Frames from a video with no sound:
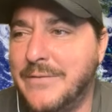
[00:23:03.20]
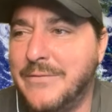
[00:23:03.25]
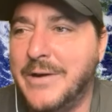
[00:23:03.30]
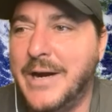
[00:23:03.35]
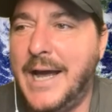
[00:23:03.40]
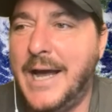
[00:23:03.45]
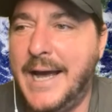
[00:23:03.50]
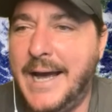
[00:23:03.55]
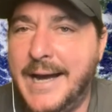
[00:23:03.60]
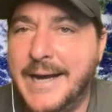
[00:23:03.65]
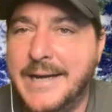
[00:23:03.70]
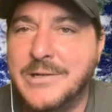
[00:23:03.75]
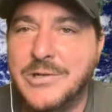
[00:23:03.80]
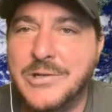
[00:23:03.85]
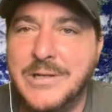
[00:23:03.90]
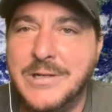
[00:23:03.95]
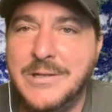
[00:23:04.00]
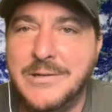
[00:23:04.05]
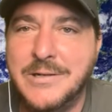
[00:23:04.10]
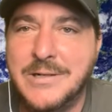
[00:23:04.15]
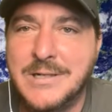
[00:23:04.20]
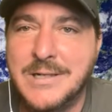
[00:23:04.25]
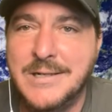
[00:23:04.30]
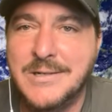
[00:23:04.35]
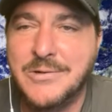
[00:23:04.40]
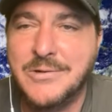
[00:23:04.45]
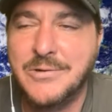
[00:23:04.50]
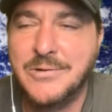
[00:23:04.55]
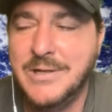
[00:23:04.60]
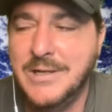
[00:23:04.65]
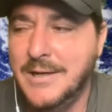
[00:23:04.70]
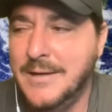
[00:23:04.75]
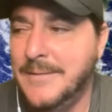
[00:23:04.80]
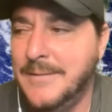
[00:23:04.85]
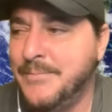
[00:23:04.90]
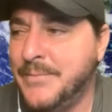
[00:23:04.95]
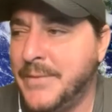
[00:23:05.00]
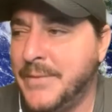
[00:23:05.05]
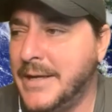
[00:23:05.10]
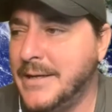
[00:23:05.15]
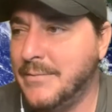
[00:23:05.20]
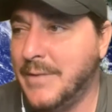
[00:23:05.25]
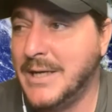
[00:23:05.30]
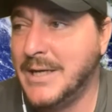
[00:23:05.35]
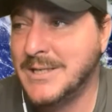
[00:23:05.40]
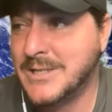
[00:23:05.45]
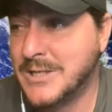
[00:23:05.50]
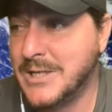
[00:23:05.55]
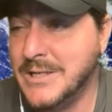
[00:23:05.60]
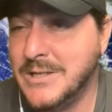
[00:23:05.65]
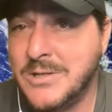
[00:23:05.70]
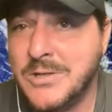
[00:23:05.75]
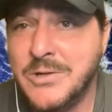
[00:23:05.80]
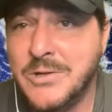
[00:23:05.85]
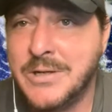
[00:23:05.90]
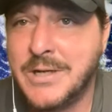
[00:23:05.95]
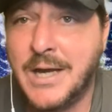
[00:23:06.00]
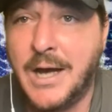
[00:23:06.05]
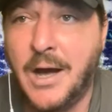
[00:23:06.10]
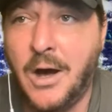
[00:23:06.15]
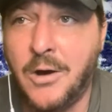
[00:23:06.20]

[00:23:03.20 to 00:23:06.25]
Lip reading: ever actually looked into it, like my sister